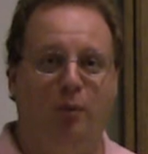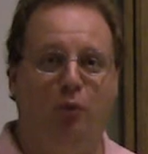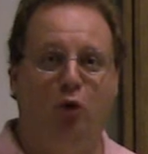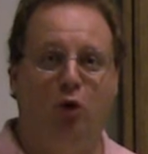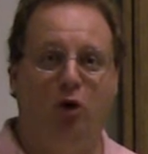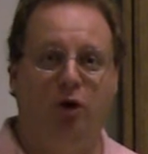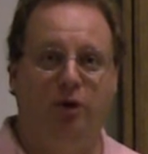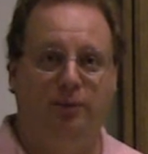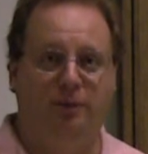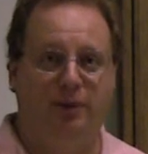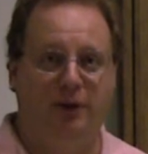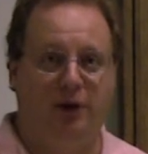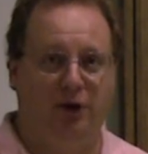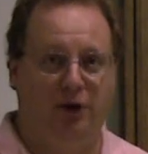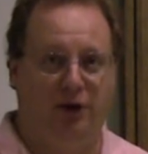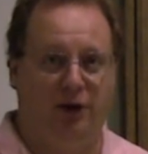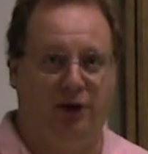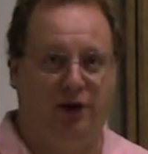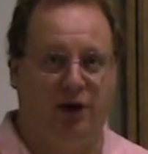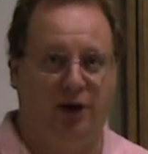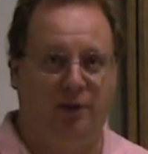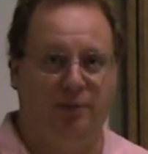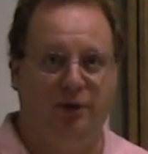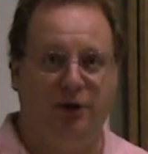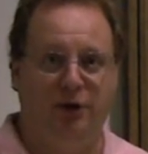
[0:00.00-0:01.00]
Warren Perry,
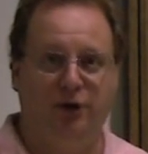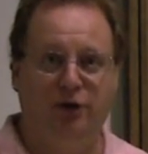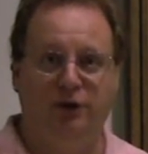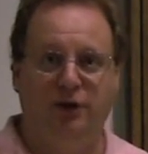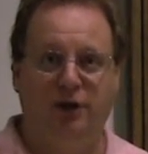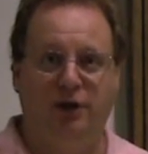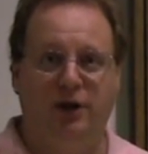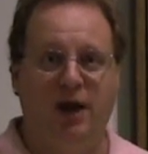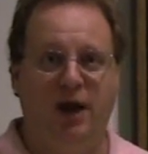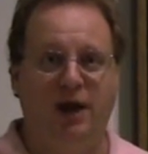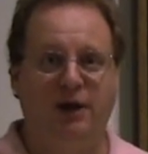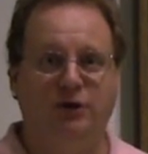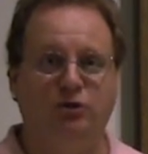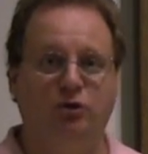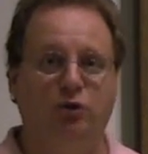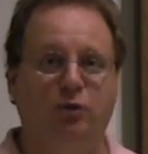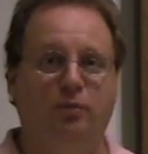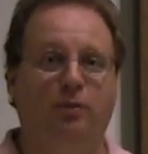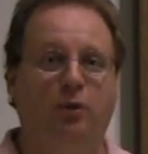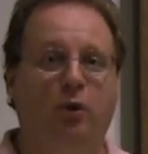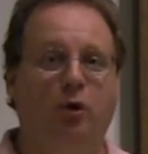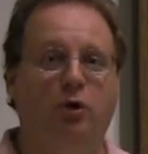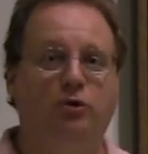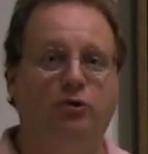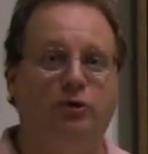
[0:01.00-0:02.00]
and I'm here in the National
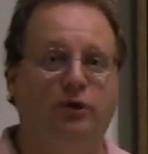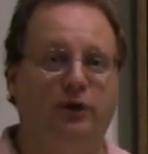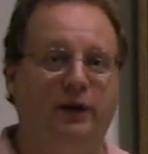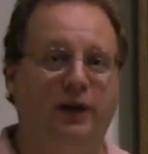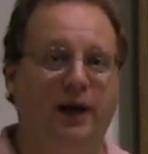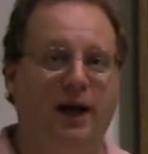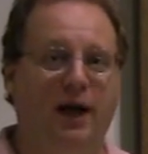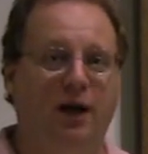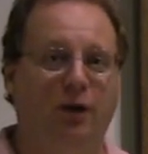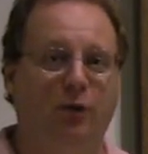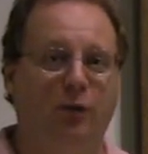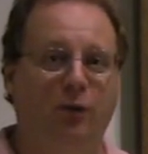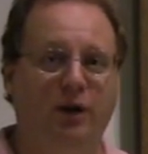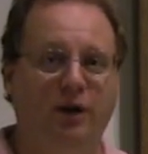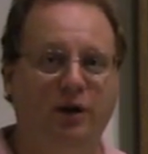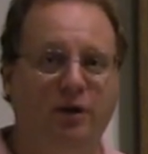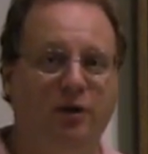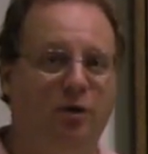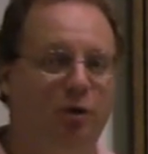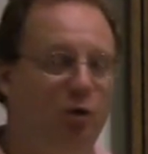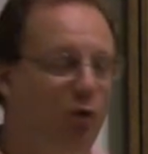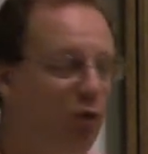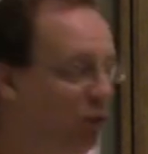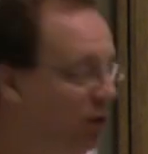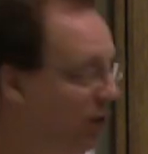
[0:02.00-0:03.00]
Portrait Gallery
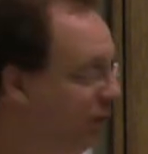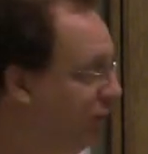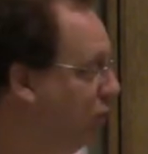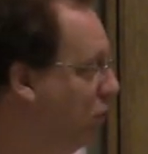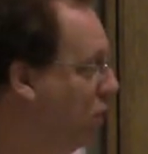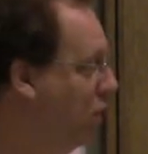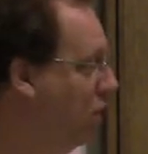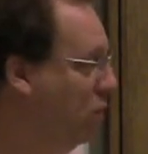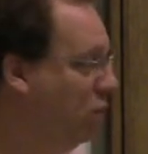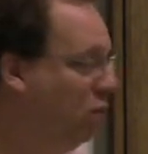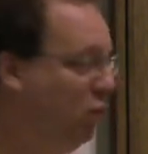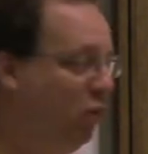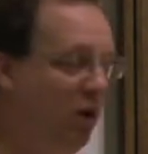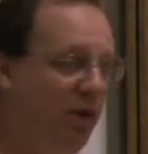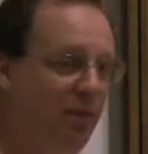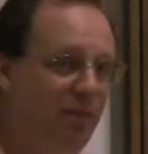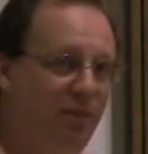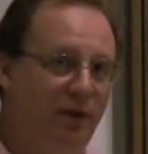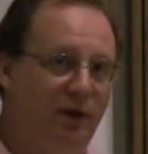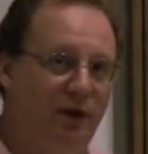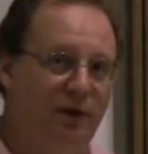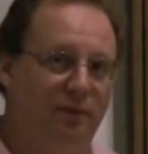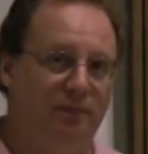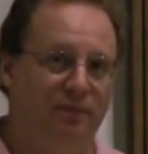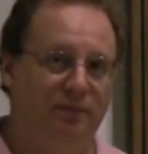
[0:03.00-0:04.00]
with Walt
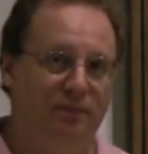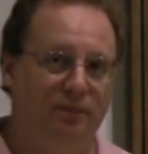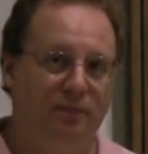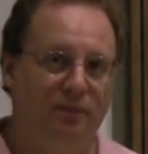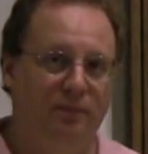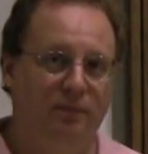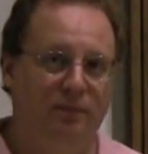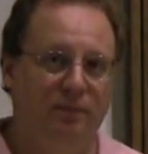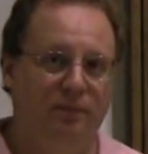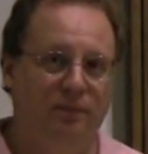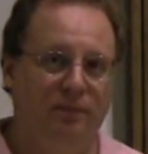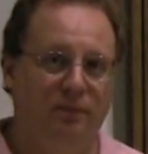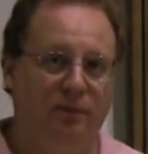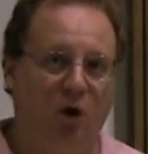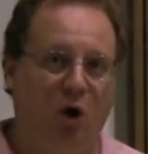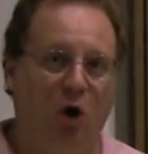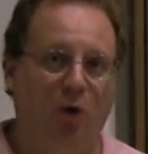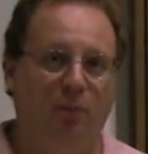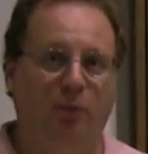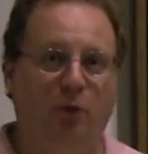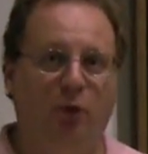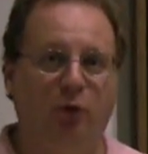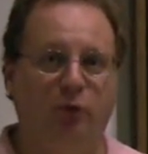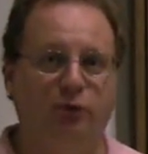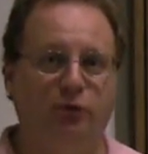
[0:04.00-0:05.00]
Whitman. Our
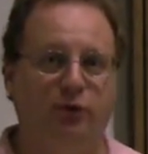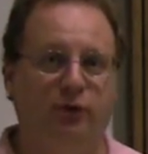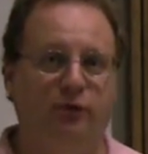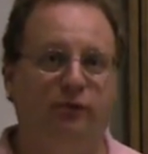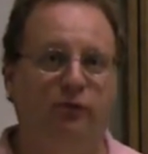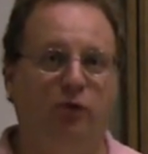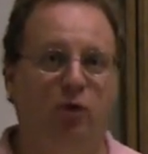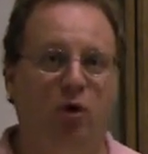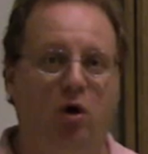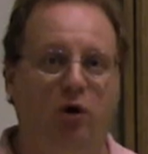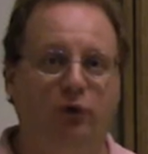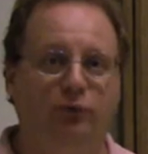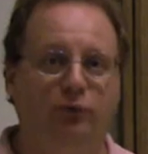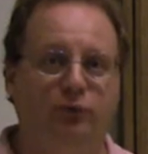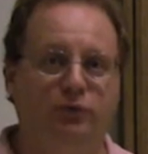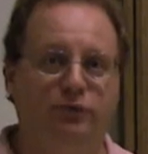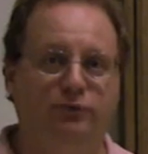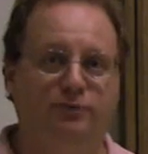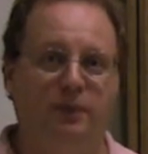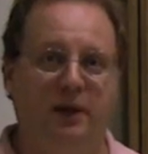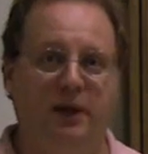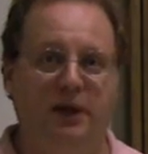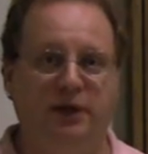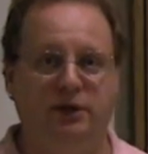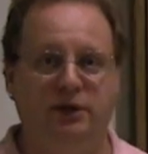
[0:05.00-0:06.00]
portrait of Walt was
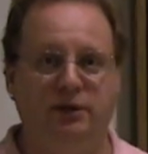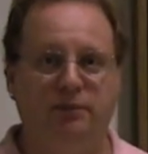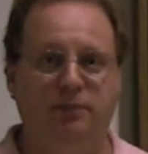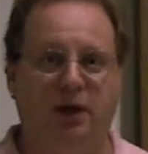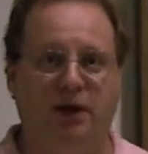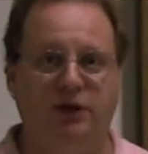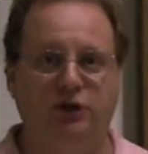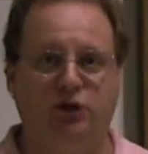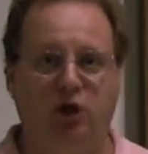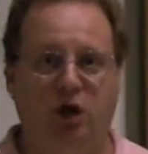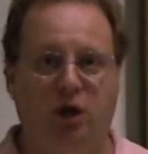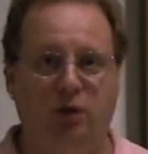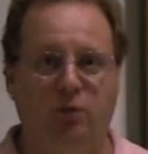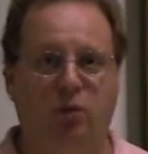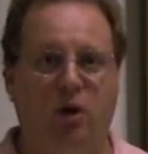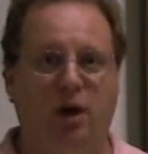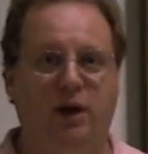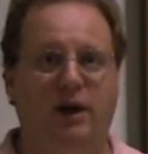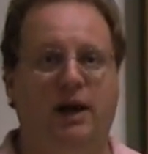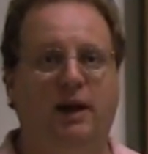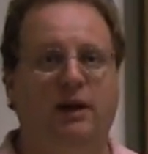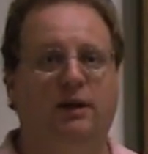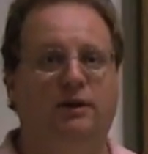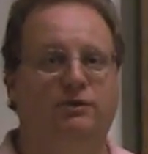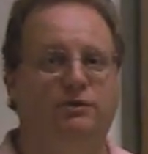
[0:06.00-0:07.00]
painted by John White
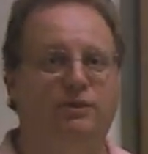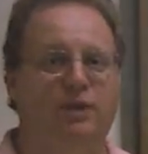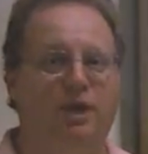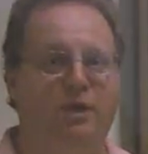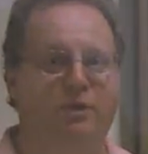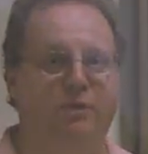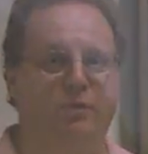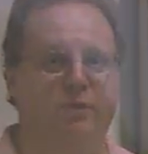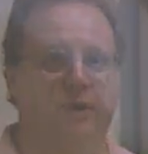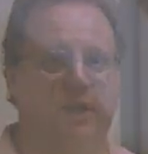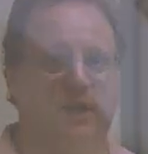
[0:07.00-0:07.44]
Alexander in